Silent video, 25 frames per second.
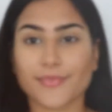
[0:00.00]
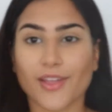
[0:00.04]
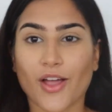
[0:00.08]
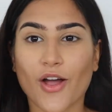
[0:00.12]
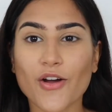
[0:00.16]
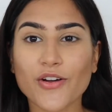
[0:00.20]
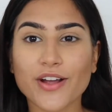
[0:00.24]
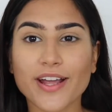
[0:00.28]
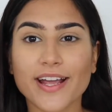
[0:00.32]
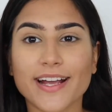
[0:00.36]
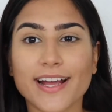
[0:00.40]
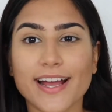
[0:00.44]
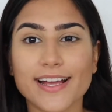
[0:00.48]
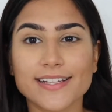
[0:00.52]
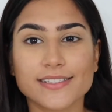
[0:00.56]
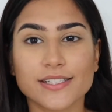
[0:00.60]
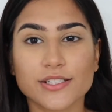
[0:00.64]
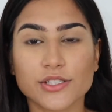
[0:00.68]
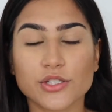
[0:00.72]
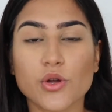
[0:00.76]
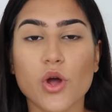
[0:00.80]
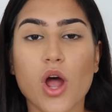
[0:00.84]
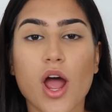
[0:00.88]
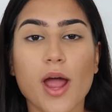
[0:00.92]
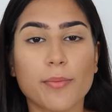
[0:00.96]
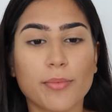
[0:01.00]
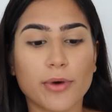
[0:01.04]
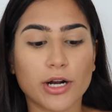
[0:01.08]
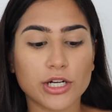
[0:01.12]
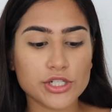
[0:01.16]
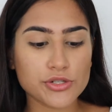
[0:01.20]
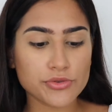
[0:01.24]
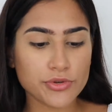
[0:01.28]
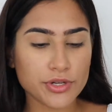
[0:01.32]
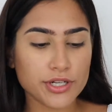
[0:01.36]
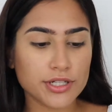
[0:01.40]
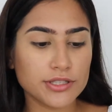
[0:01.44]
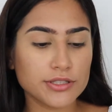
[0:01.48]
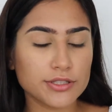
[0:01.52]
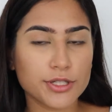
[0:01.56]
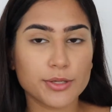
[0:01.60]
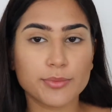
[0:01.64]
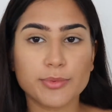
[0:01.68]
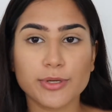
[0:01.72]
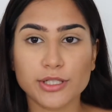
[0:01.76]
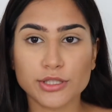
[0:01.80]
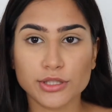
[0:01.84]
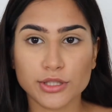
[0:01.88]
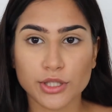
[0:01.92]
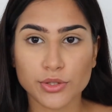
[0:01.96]
Okay guys, so I brought you in a little
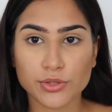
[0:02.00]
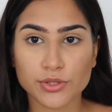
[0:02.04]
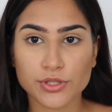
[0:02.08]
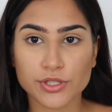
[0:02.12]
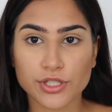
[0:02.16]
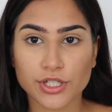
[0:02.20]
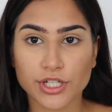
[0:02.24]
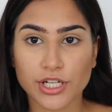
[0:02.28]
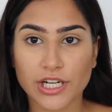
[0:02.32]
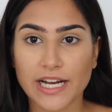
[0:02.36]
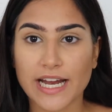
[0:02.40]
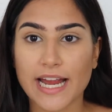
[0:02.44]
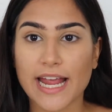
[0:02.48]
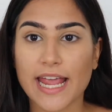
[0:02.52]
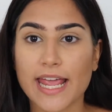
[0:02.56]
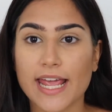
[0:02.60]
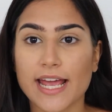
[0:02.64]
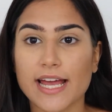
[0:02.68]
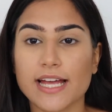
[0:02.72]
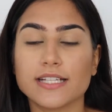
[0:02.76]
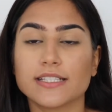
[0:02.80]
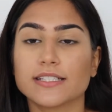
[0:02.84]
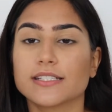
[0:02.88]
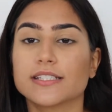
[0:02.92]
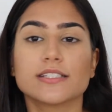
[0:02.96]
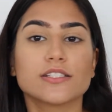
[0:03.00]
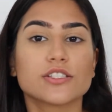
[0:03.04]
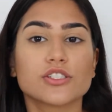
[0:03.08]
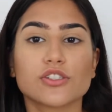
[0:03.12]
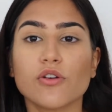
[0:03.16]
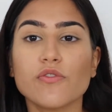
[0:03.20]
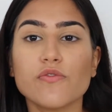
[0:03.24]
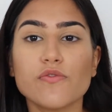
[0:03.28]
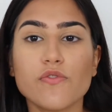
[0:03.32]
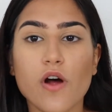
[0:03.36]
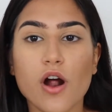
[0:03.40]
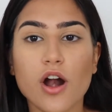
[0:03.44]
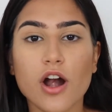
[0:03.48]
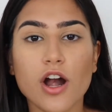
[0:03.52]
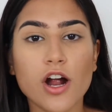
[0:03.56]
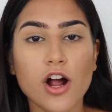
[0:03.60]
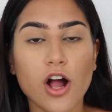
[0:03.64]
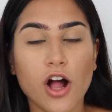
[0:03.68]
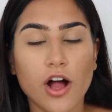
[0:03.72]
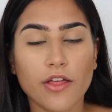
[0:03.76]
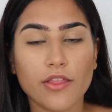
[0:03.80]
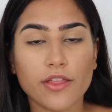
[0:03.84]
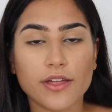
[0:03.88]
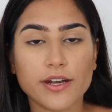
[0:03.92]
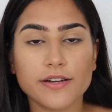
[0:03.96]
bit closer and so far
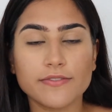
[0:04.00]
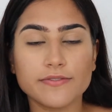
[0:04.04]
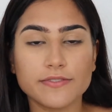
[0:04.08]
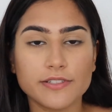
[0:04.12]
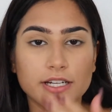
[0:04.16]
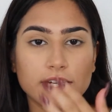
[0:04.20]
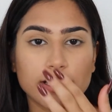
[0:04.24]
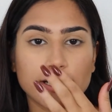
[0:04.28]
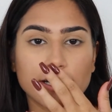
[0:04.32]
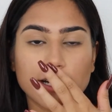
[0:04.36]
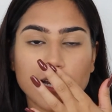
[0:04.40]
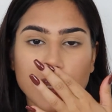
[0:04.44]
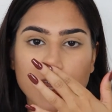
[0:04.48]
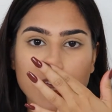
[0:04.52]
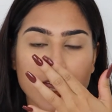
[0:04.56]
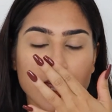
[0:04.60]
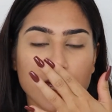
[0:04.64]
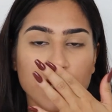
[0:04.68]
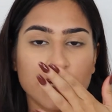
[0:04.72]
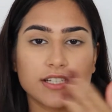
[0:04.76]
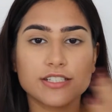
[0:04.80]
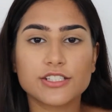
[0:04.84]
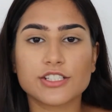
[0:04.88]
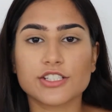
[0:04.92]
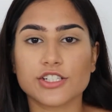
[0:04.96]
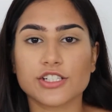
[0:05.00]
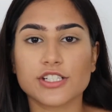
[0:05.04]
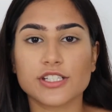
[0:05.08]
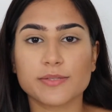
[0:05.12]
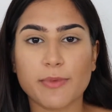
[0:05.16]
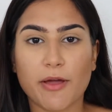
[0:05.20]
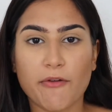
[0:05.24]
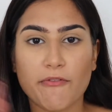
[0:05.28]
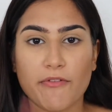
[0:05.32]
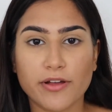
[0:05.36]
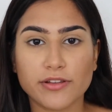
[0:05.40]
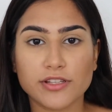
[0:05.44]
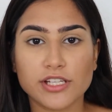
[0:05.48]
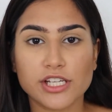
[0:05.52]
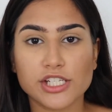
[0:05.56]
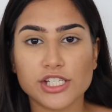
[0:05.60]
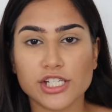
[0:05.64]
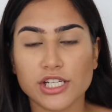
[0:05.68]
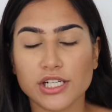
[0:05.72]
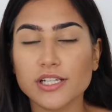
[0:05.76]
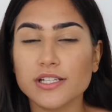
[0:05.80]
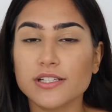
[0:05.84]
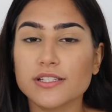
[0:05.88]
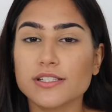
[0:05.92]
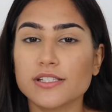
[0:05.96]
all that I've done is just my
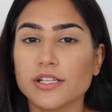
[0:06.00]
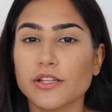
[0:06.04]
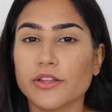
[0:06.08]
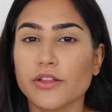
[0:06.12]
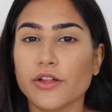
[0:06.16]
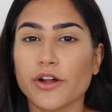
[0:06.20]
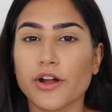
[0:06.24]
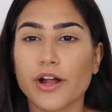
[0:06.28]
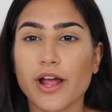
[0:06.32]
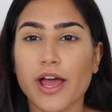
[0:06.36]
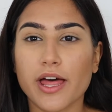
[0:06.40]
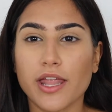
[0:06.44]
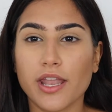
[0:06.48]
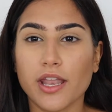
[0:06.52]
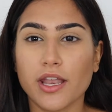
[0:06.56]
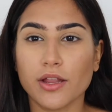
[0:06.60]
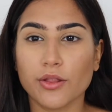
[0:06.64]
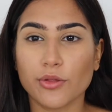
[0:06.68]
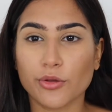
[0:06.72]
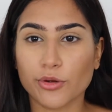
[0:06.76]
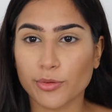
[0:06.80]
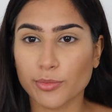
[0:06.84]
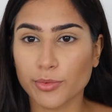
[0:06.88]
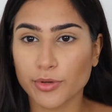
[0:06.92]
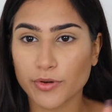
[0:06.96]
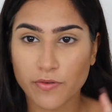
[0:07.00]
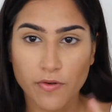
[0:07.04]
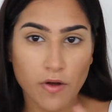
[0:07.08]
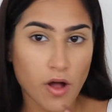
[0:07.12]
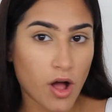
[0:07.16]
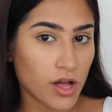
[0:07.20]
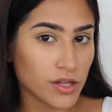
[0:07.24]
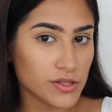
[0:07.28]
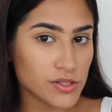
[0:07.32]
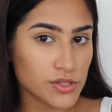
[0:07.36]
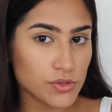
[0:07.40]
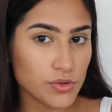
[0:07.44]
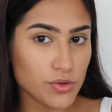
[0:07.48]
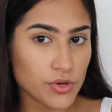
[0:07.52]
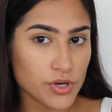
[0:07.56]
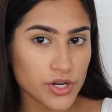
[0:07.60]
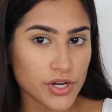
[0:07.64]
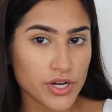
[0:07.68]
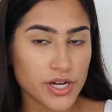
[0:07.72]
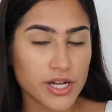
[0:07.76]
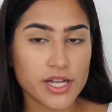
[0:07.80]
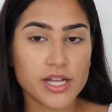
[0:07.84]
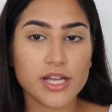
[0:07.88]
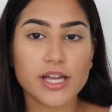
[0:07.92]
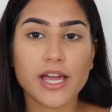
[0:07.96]
foundation, concealer, and a little bit of
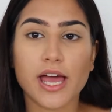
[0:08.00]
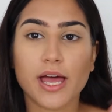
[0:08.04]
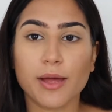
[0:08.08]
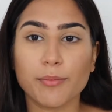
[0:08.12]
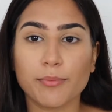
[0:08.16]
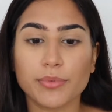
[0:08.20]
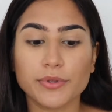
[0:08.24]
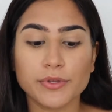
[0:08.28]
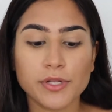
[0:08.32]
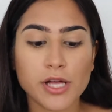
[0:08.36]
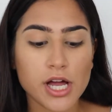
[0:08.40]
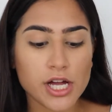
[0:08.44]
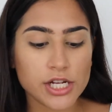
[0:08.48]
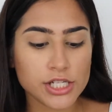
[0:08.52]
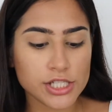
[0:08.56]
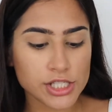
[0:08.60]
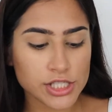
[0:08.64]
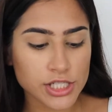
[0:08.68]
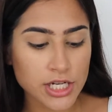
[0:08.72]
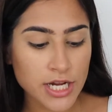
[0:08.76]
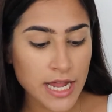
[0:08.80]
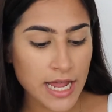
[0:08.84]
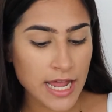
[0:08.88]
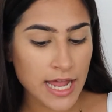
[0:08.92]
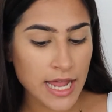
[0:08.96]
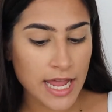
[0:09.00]
contouring and blush.